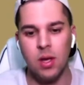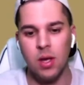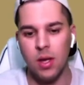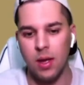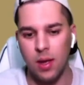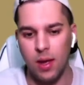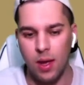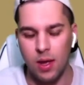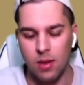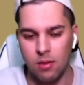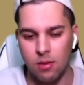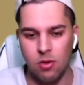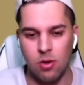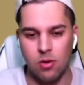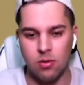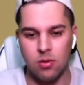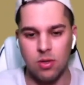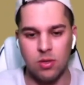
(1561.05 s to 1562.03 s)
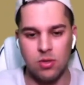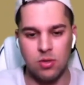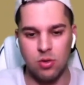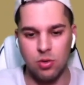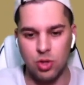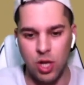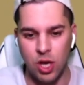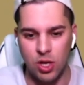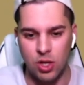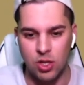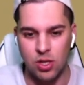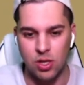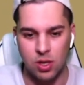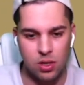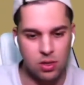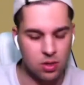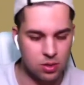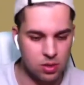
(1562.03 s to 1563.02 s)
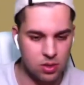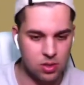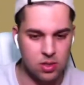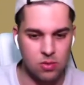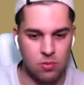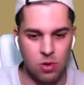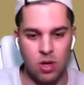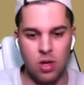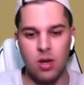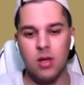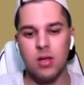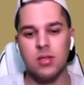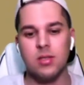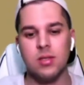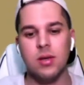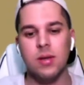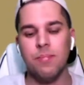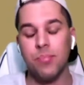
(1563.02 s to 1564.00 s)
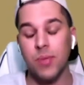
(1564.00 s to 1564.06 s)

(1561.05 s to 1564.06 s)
and there's no changing it, this is what it is. And